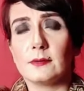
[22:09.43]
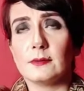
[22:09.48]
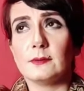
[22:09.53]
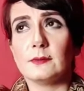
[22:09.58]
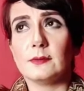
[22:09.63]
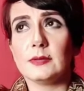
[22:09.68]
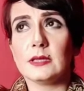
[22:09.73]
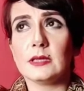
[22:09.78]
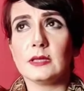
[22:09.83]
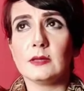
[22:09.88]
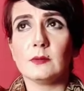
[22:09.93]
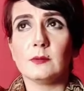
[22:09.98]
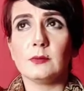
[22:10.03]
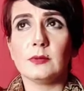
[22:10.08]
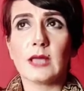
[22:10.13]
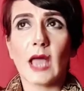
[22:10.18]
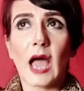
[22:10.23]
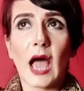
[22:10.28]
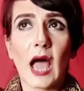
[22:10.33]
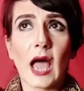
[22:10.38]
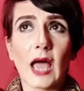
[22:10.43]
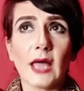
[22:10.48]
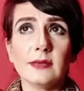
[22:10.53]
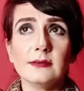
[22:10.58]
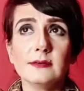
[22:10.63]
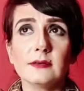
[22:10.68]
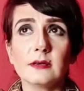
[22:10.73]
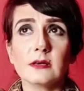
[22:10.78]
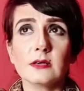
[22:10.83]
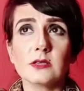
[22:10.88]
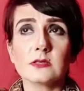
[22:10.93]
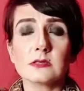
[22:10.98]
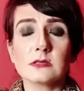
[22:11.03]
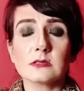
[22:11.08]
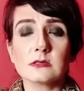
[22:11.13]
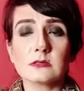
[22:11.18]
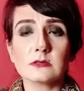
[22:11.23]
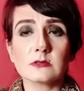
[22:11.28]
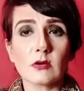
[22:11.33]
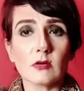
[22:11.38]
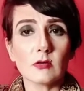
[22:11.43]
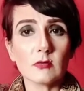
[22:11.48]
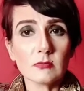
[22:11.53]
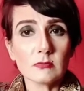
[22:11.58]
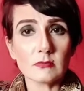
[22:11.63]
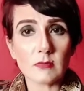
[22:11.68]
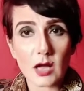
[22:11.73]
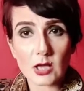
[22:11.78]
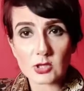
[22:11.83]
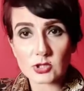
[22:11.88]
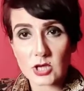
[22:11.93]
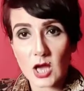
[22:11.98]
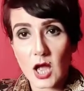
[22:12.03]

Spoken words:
we had so much